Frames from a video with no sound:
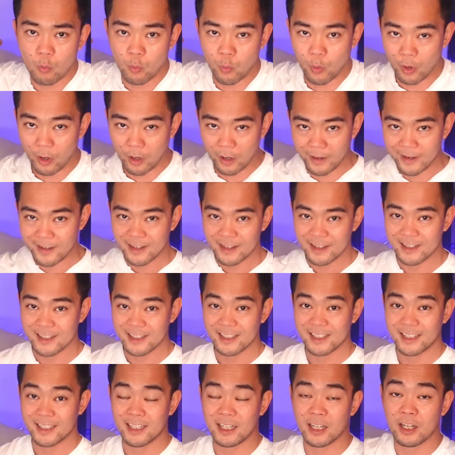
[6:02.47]
1,
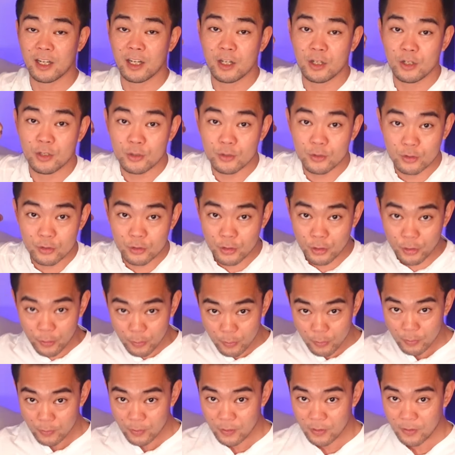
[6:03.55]

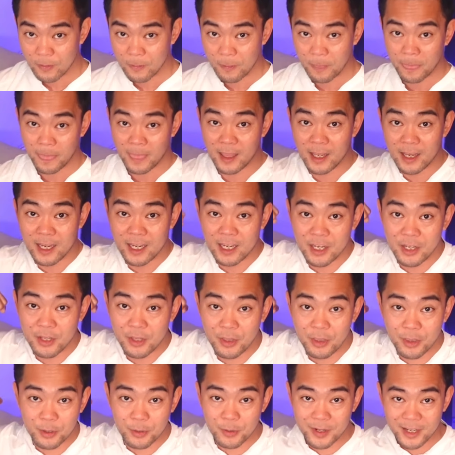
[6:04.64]
2,
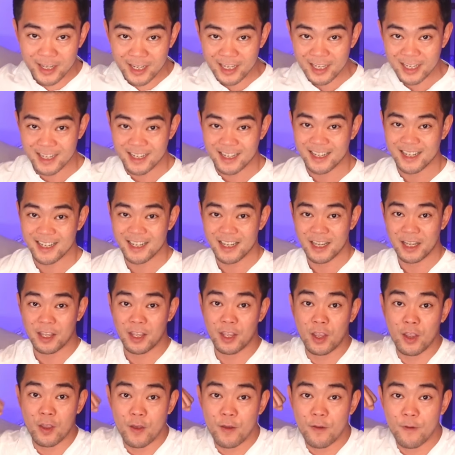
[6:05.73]
3,
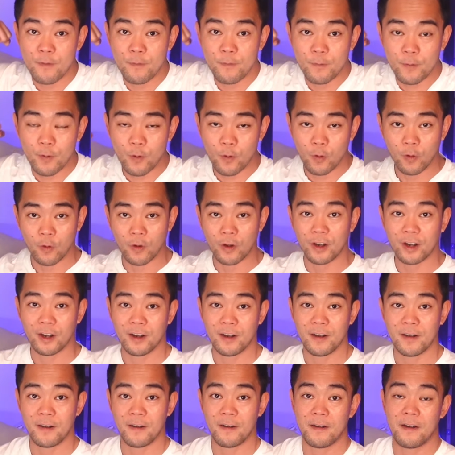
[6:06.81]
4,
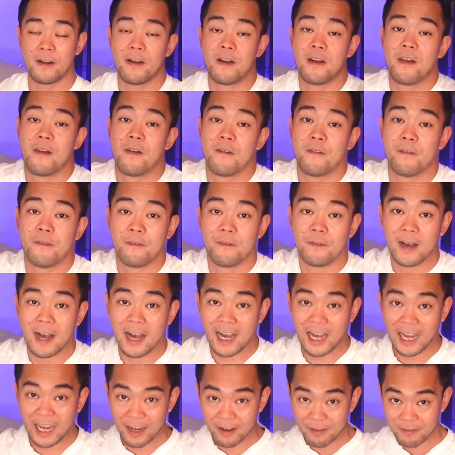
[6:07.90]

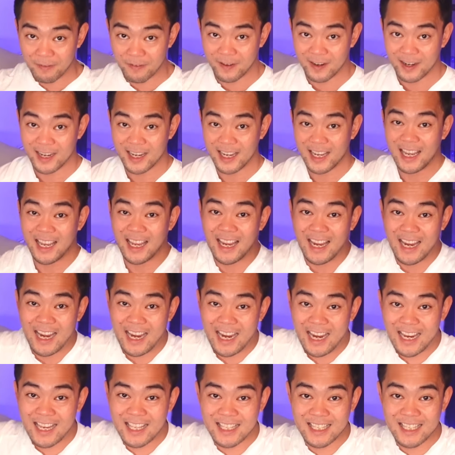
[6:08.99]
5,
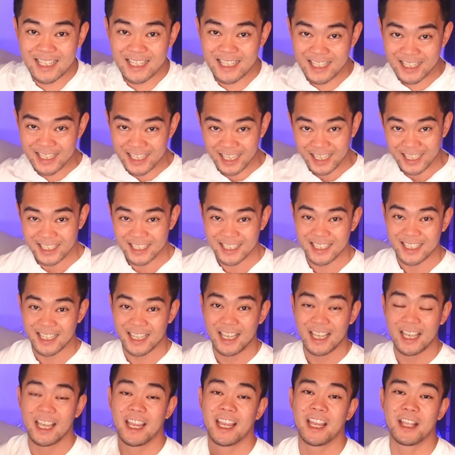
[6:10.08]
and 6.
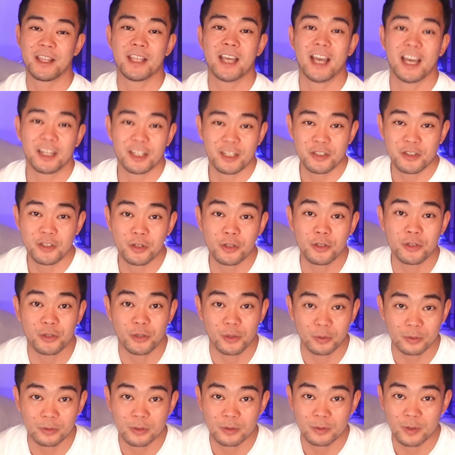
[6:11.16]
And that is your
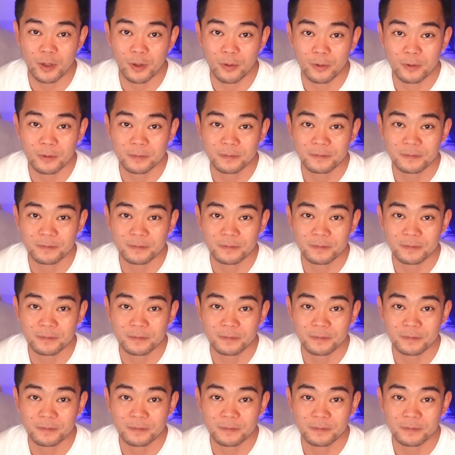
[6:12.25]
shoulder roll.